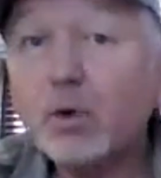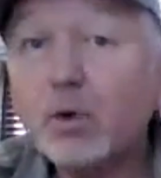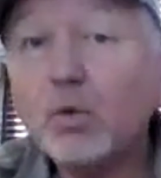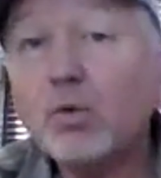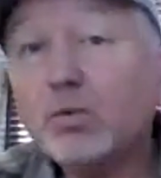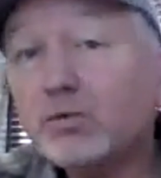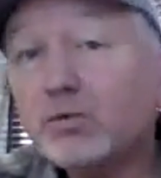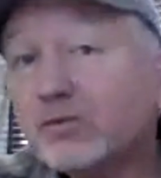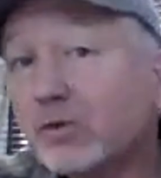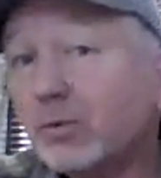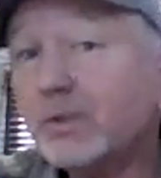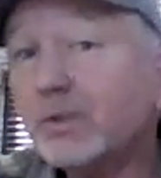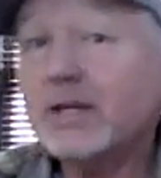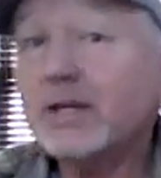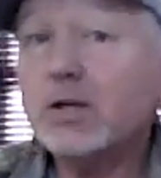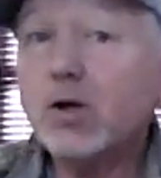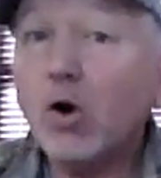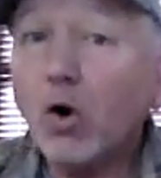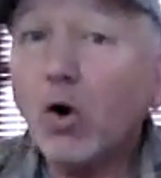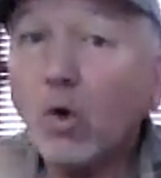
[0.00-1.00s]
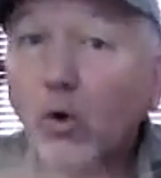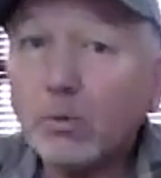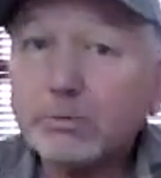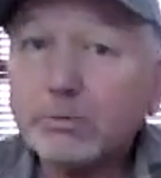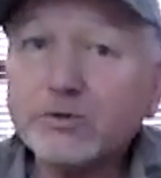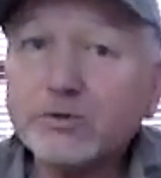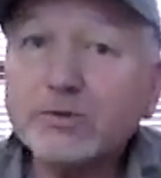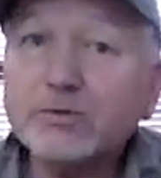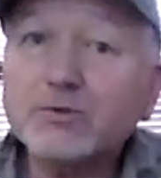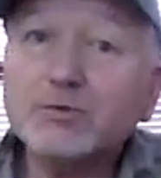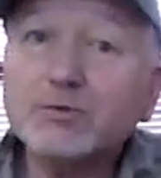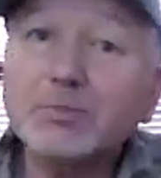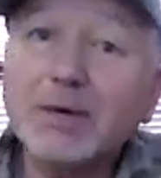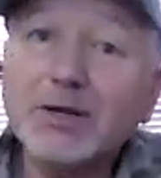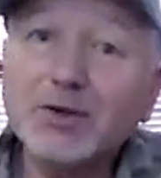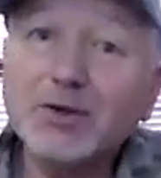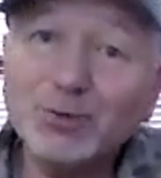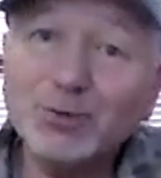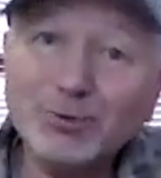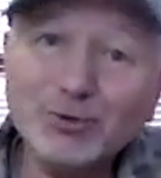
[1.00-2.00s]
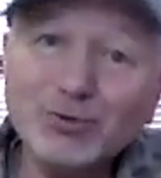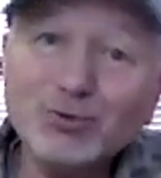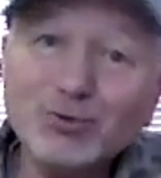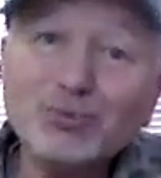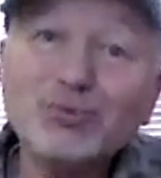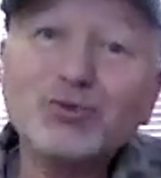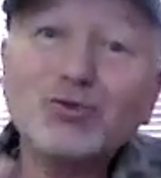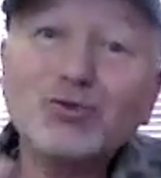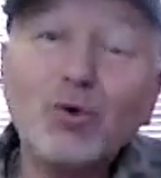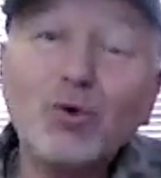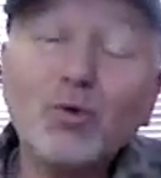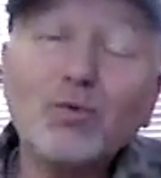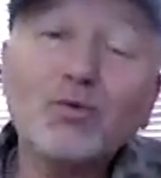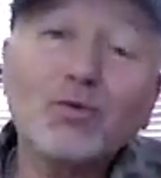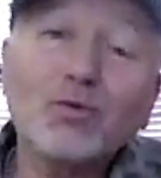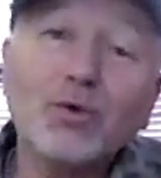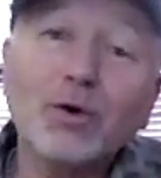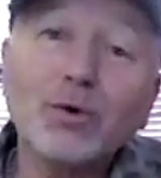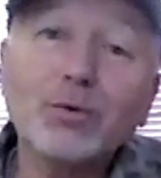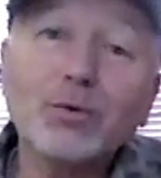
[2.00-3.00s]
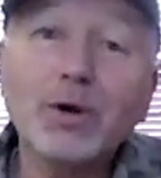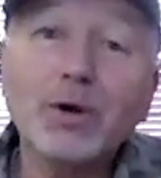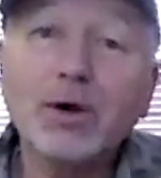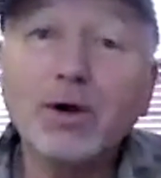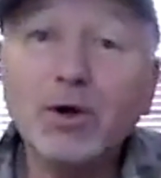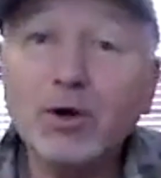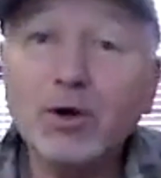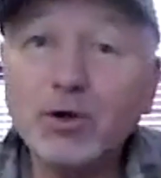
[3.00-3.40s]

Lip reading: but also in the options menu, as you scroll through,